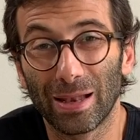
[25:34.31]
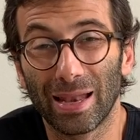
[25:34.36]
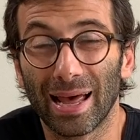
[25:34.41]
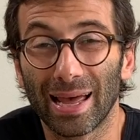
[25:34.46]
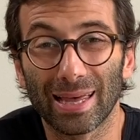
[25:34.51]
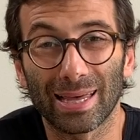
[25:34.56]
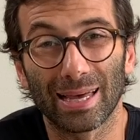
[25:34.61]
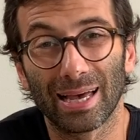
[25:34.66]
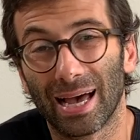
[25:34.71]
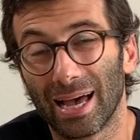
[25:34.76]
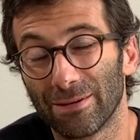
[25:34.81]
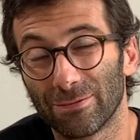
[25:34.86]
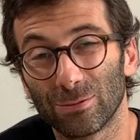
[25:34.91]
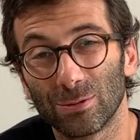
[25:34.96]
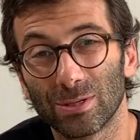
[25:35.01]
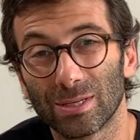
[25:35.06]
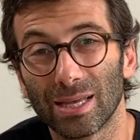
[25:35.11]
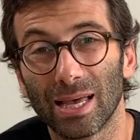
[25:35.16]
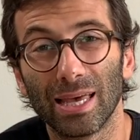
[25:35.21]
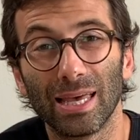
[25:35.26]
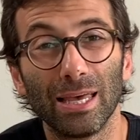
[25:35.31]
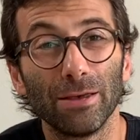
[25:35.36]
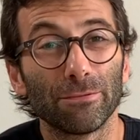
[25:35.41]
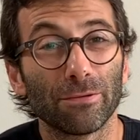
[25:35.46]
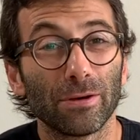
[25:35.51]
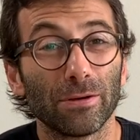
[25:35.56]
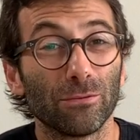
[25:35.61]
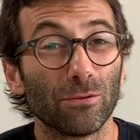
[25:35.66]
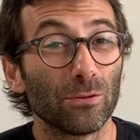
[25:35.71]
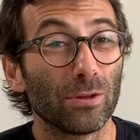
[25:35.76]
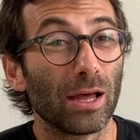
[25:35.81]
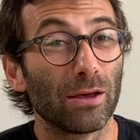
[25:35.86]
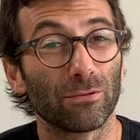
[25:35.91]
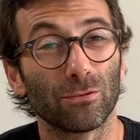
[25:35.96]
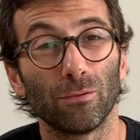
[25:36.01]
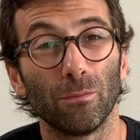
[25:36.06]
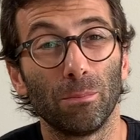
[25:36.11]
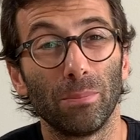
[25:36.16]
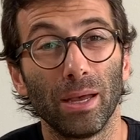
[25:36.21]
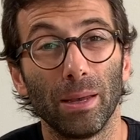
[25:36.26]
Like I have to say, if I would have
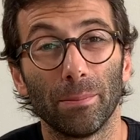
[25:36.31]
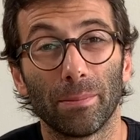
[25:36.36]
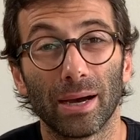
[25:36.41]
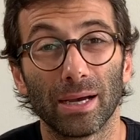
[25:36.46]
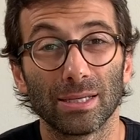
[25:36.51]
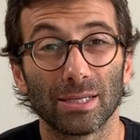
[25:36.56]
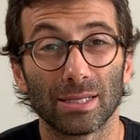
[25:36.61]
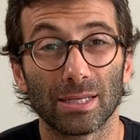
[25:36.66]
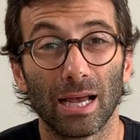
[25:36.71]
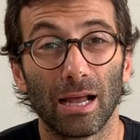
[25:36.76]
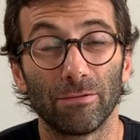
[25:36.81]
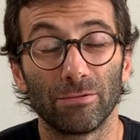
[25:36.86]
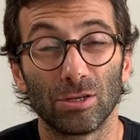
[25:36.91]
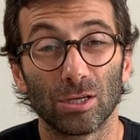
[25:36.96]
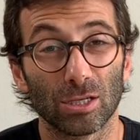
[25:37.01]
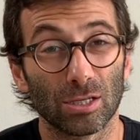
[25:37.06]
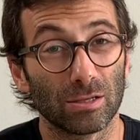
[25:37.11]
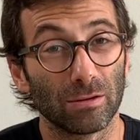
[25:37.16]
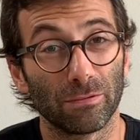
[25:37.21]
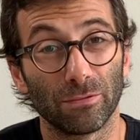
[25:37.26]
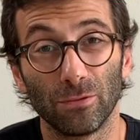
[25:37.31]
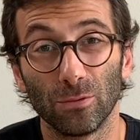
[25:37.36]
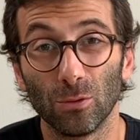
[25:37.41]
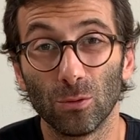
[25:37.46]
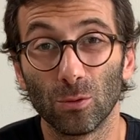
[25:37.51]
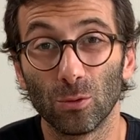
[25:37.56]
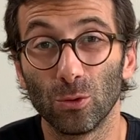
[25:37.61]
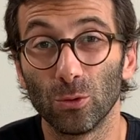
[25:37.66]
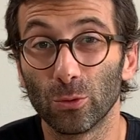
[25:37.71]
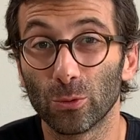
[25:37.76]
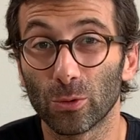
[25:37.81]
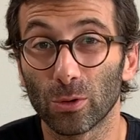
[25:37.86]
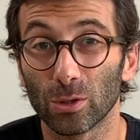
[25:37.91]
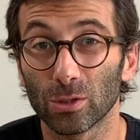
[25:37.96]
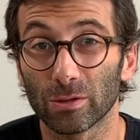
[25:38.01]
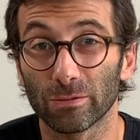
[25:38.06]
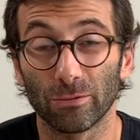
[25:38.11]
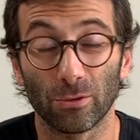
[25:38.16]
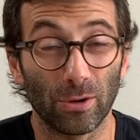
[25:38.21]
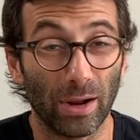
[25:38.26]
to pay myself just a few
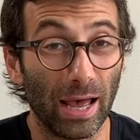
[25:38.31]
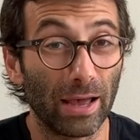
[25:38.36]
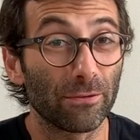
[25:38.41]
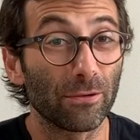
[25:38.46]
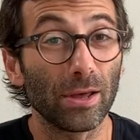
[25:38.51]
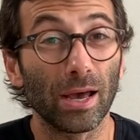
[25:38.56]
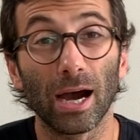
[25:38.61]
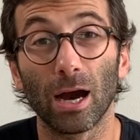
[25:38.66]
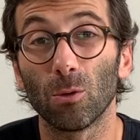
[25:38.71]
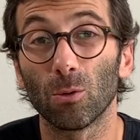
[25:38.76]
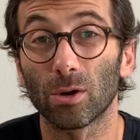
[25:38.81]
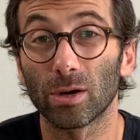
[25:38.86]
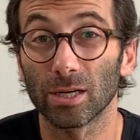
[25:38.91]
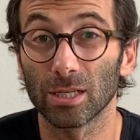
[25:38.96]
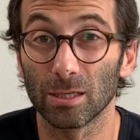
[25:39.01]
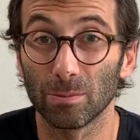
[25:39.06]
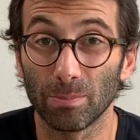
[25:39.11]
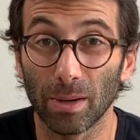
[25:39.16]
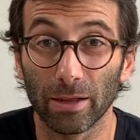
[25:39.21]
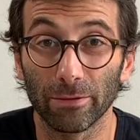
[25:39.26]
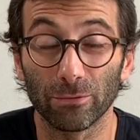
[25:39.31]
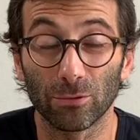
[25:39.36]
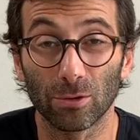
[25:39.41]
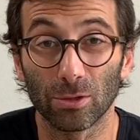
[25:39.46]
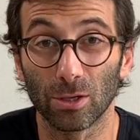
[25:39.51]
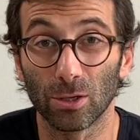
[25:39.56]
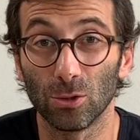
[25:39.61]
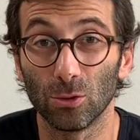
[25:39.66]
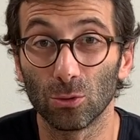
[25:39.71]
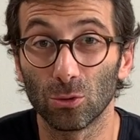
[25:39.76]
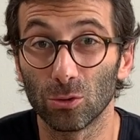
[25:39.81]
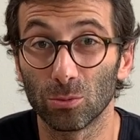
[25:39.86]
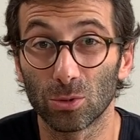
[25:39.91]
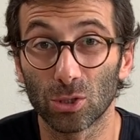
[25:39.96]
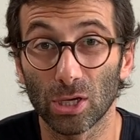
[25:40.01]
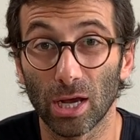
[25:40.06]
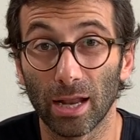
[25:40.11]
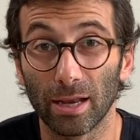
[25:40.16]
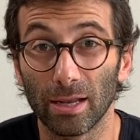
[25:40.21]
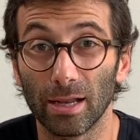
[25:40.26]
euros for every hour I spend for the YouTube
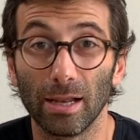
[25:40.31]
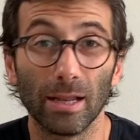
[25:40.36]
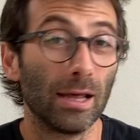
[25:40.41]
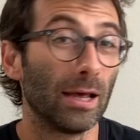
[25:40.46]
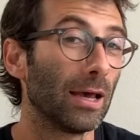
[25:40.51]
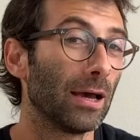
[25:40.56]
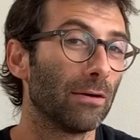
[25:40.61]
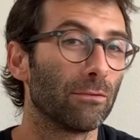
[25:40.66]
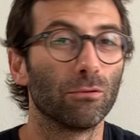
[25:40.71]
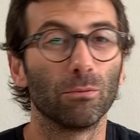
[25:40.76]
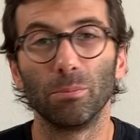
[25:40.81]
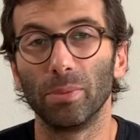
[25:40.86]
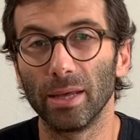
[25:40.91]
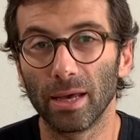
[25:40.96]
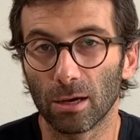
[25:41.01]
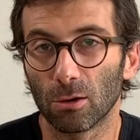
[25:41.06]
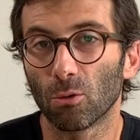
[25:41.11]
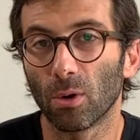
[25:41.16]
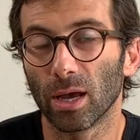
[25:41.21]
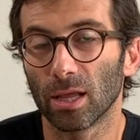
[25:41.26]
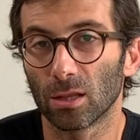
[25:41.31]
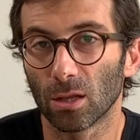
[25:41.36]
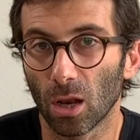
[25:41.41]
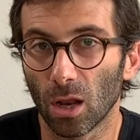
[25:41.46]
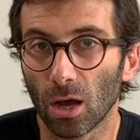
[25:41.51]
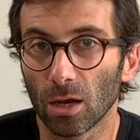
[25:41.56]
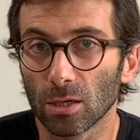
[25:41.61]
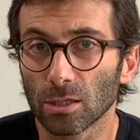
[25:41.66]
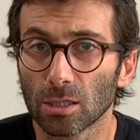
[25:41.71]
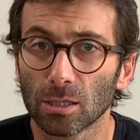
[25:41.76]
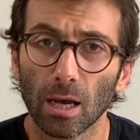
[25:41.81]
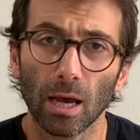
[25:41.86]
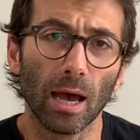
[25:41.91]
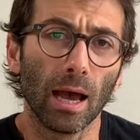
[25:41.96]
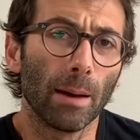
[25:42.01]
channel, would be a great loss.